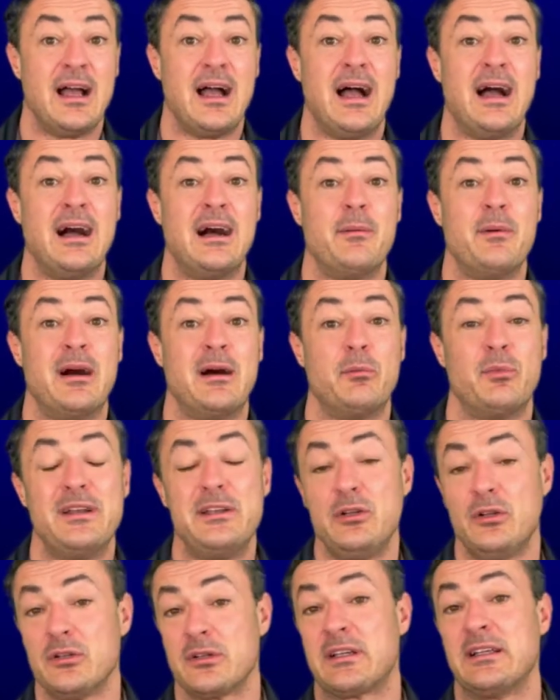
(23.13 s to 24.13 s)
Um, and when
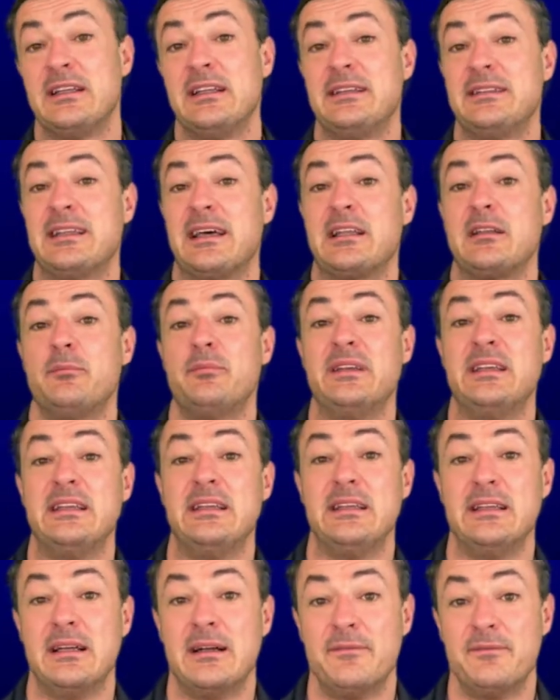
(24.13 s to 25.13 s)
you look at it, that'll
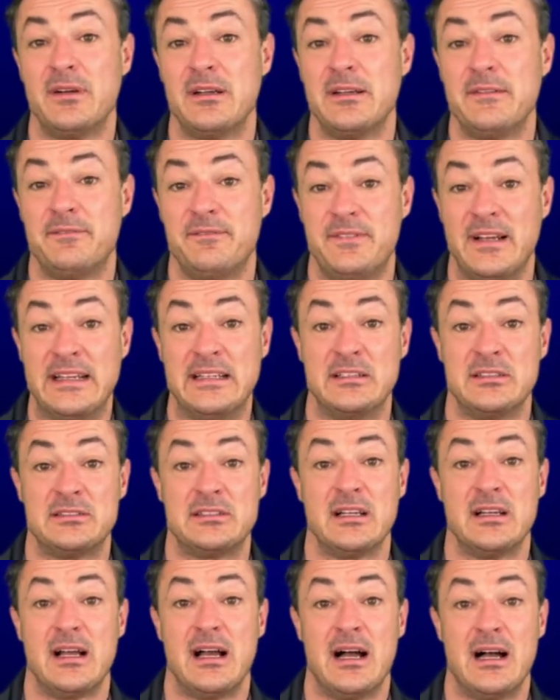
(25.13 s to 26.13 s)
be uh, very faint,